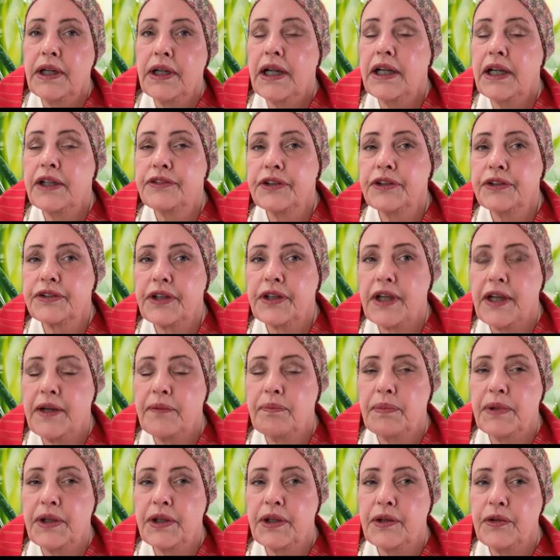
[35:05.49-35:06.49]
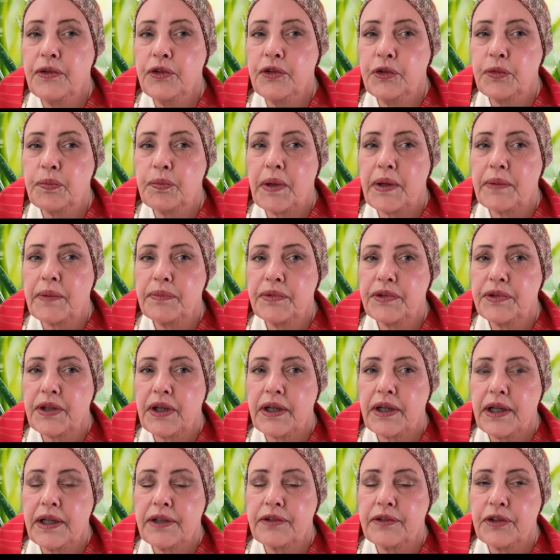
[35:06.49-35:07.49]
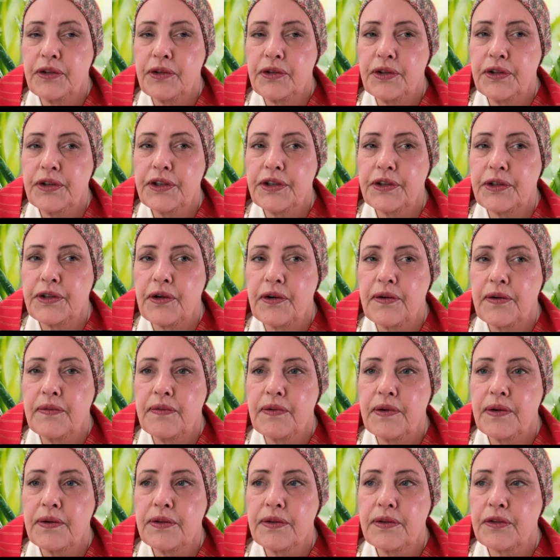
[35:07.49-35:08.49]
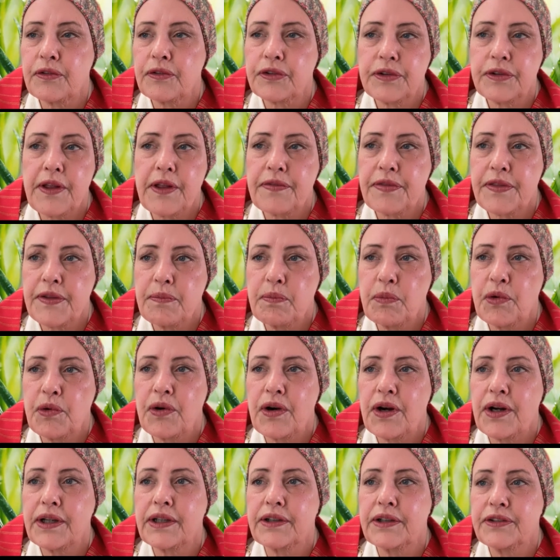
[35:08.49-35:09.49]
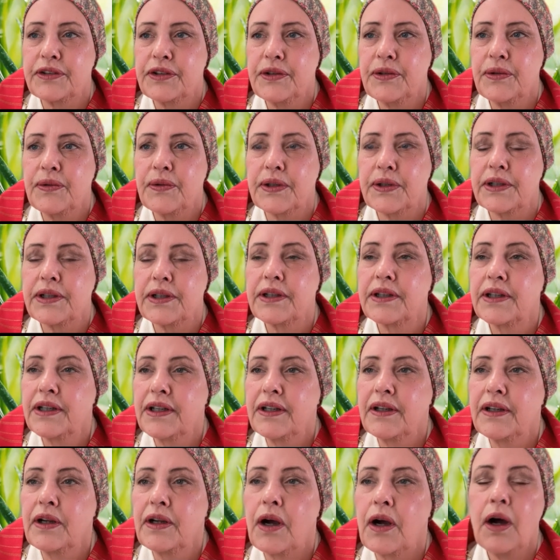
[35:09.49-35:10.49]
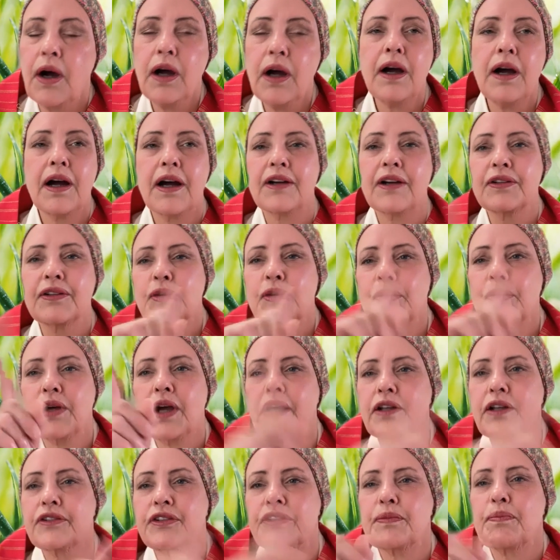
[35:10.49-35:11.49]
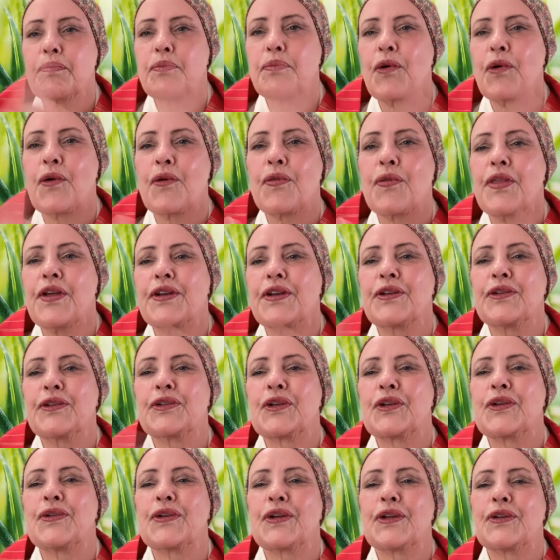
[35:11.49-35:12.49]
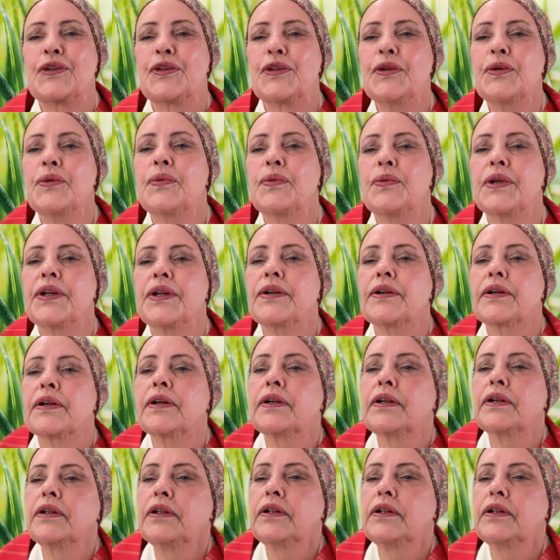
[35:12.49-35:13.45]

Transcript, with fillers: It just gave me goosebumps. I had turned it over. There's nothing more I can do. And ah, uh-uh, you got some more things you can do here.